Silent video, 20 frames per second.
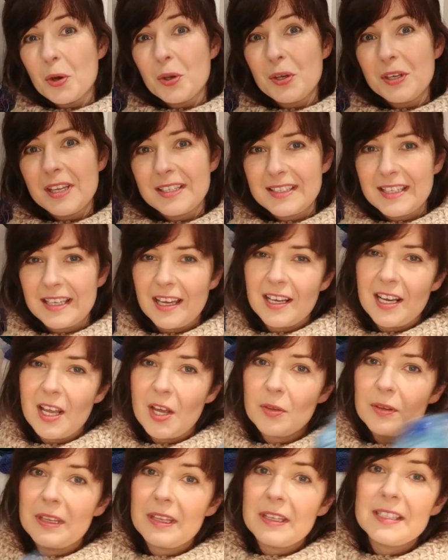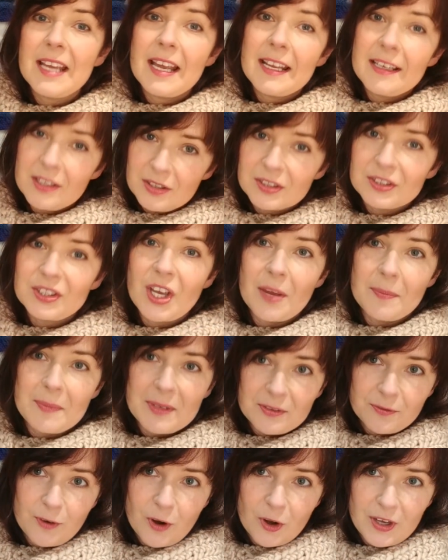it unknitting. I know the technical
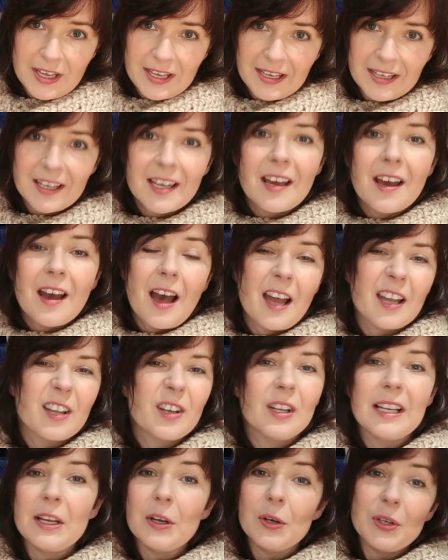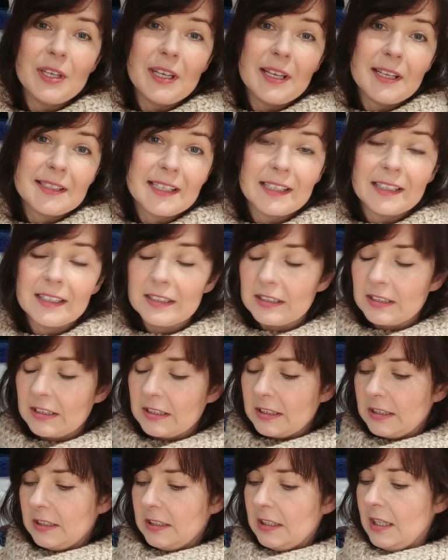term is frogging. I call it unknitting.
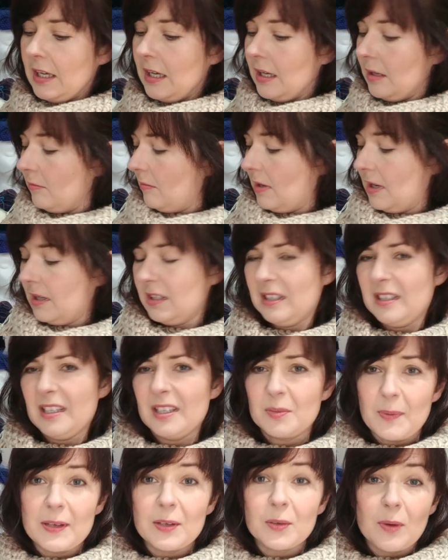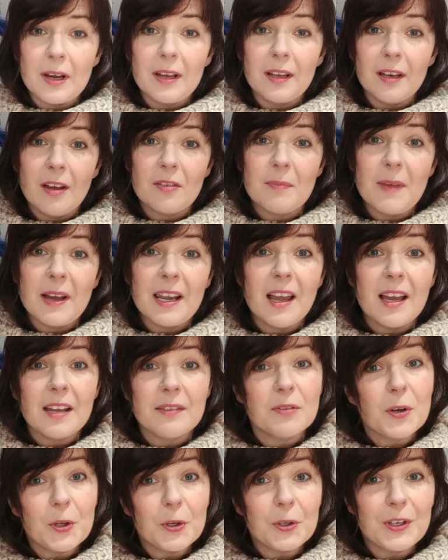I spend quite a lot of my
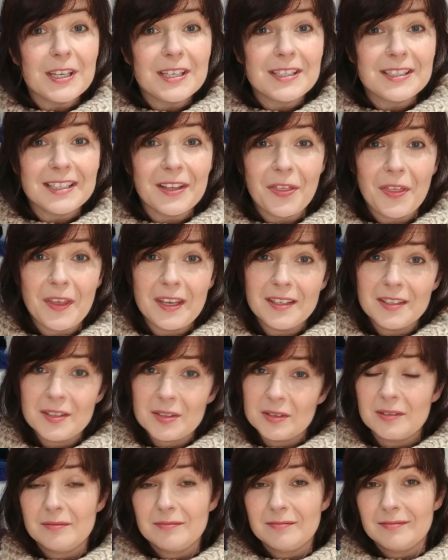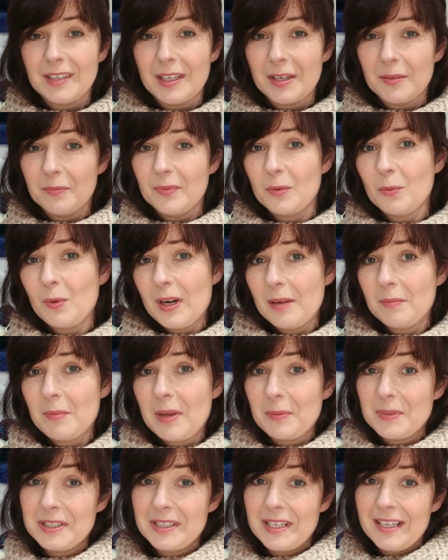life unknitting things when I
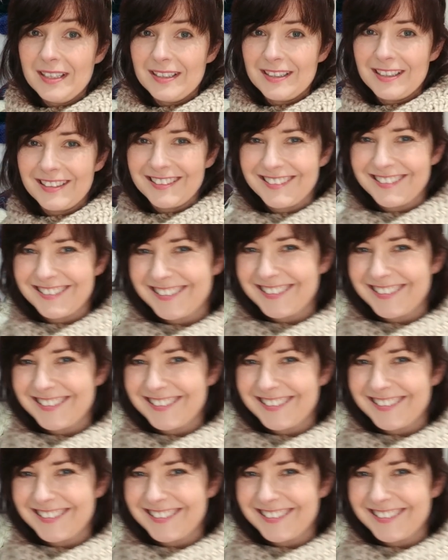make mistakes.